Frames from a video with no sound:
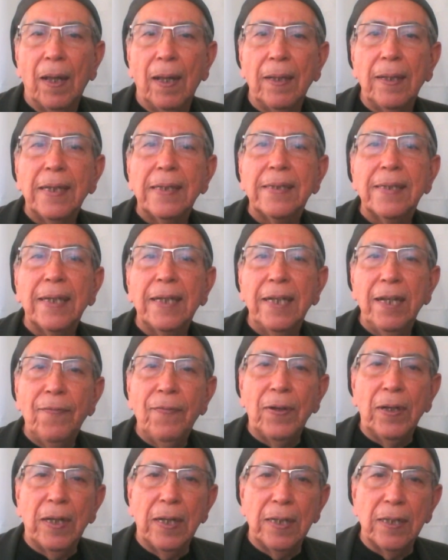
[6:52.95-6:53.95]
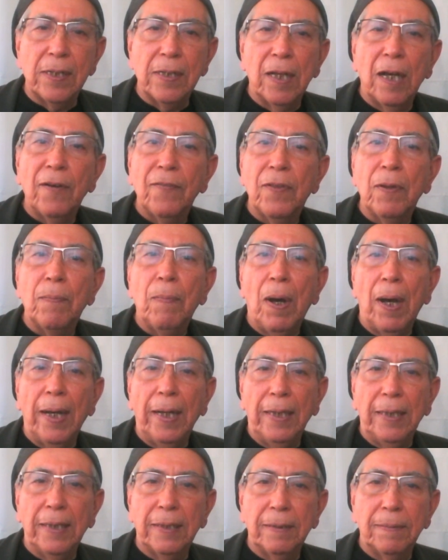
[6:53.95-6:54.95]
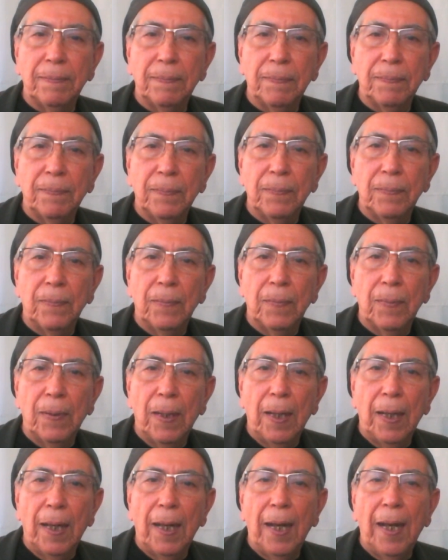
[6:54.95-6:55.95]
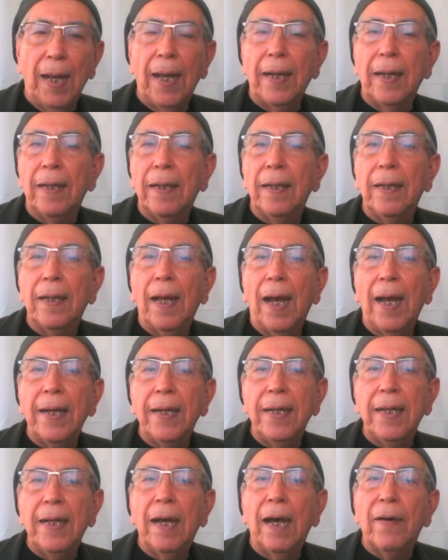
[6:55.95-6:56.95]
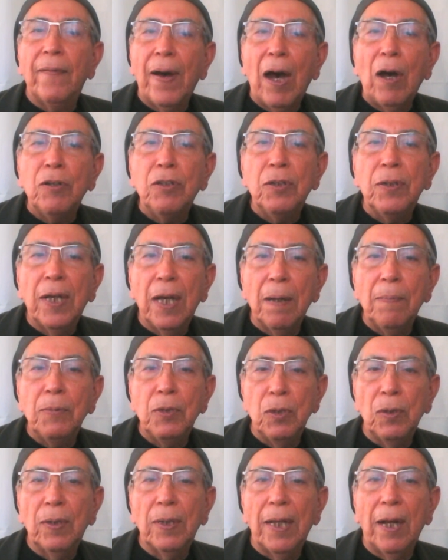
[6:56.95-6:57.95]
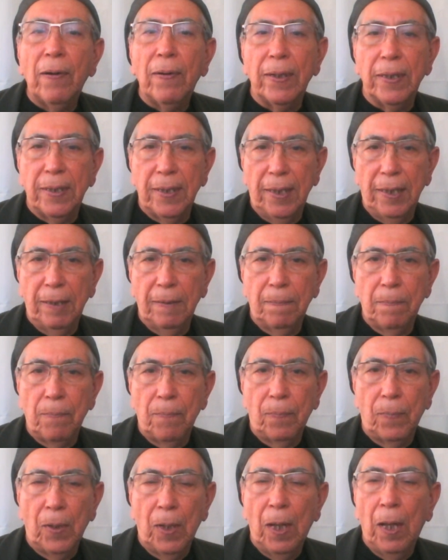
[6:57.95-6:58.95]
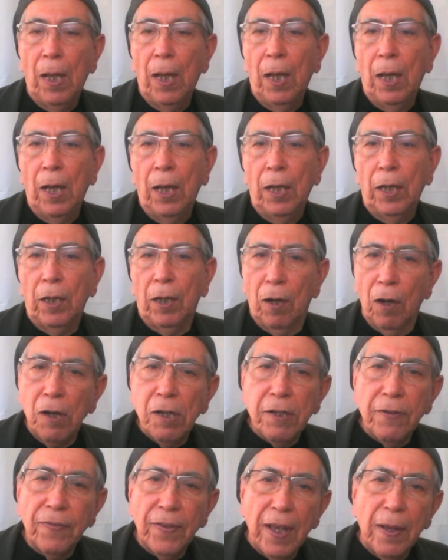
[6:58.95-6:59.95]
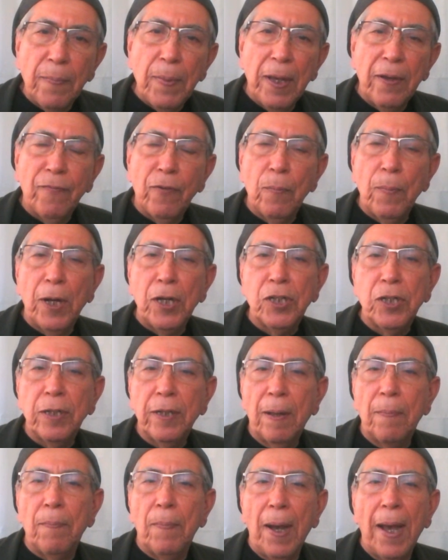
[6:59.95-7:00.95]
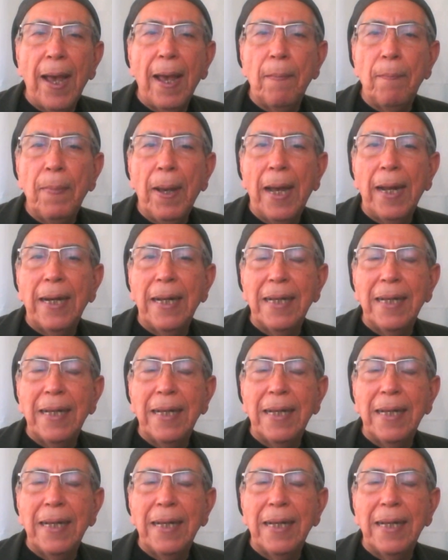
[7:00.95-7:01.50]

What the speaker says: the significance of the mind and the idea of how to come to clarity. Gurdjieff gave me information that man